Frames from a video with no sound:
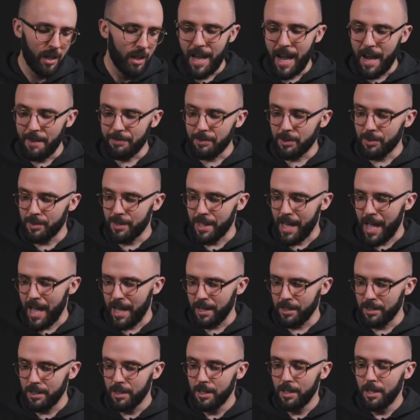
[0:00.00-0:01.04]
After
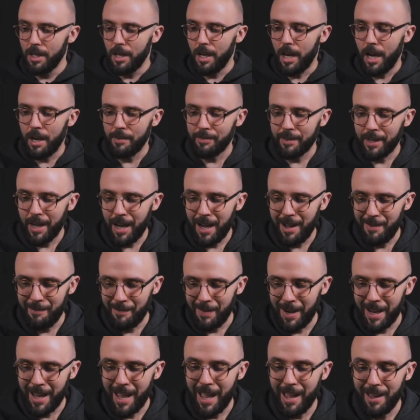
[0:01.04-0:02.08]
that, I've got
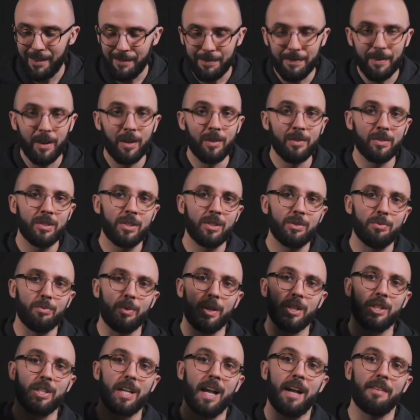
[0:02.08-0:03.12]
my headphones,
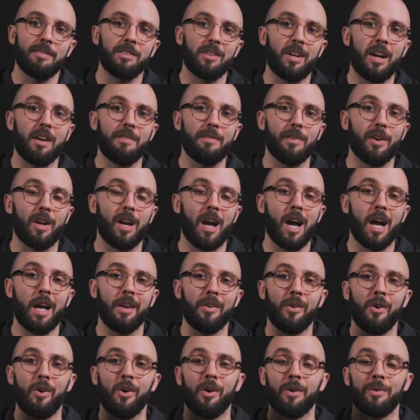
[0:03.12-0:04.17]
which after I forgot
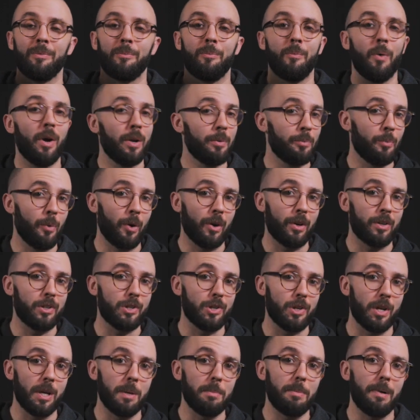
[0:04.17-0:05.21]
on one work
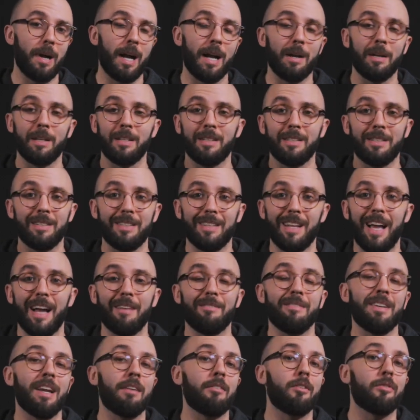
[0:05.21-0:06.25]
trip, I
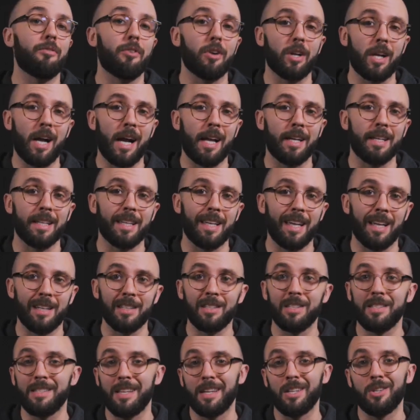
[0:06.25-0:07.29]
have never forgotten again
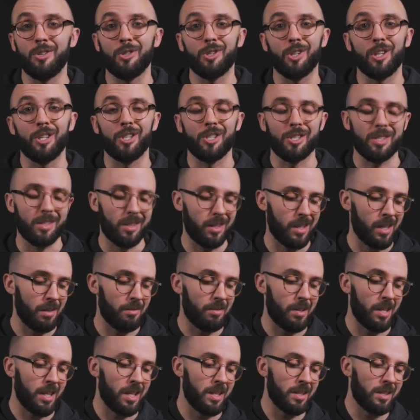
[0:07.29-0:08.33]
because I usually just
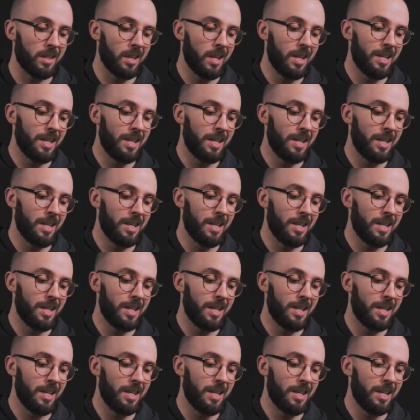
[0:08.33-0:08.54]
leave these